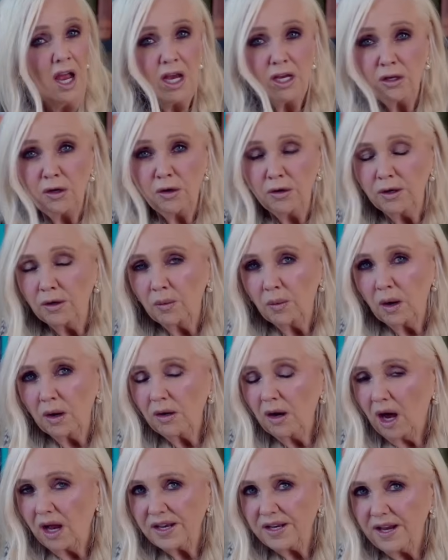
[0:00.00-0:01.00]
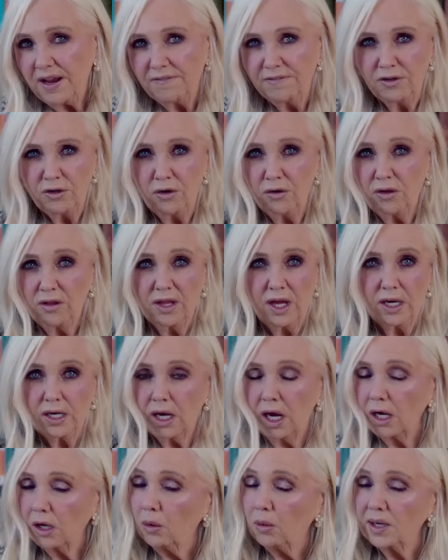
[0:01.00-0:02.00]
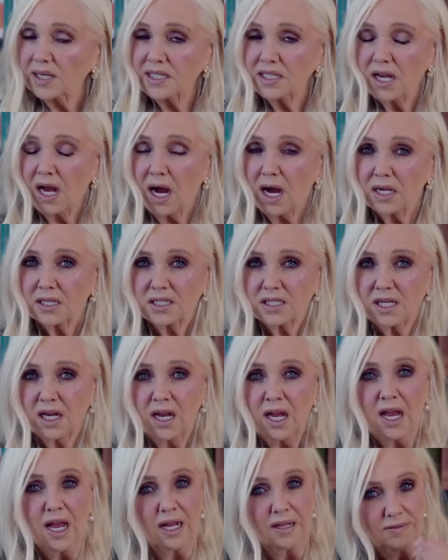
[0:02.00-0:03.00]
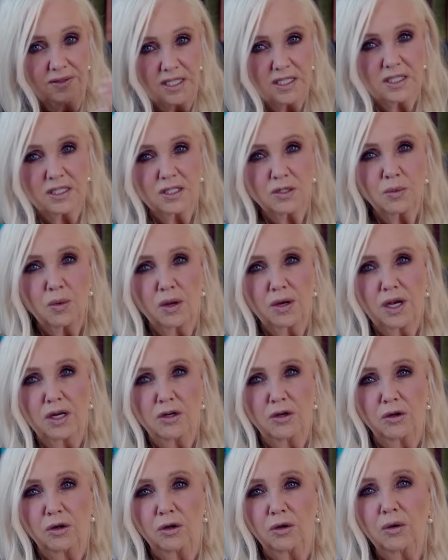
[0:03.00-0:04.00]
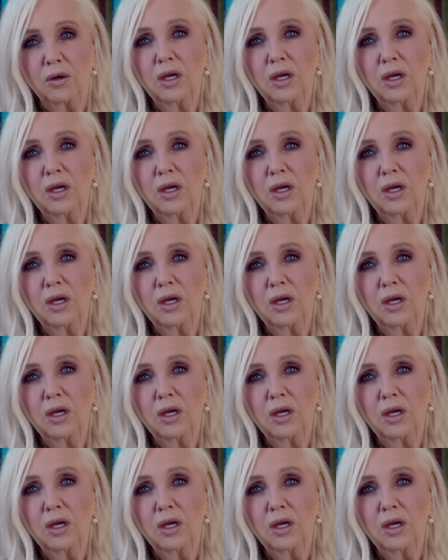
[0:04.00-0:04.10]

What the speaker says: You know what? I never do that. I always ask, and this is what I do.